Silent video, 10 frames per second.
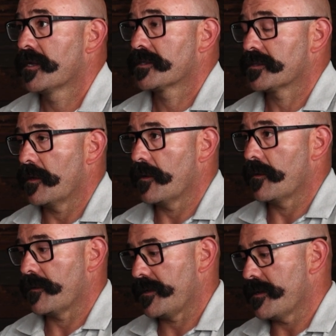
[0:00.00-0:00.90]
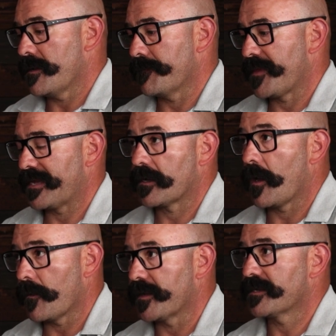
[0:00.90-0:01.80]
So that's
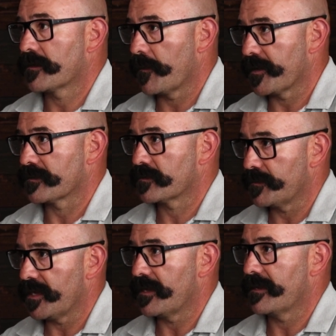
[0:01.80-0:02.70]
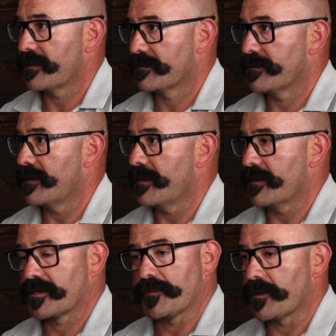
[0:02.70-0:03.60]
always going to be
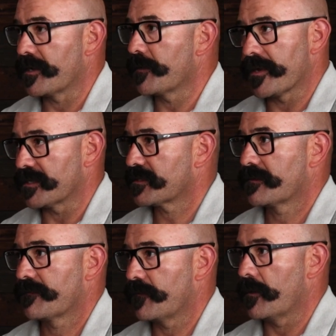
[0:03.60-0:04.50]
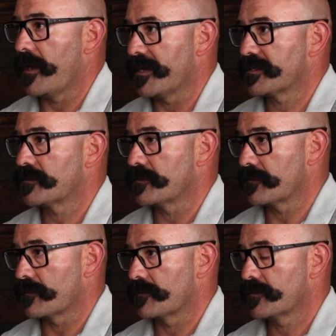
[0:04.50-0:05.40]
a community risk for us to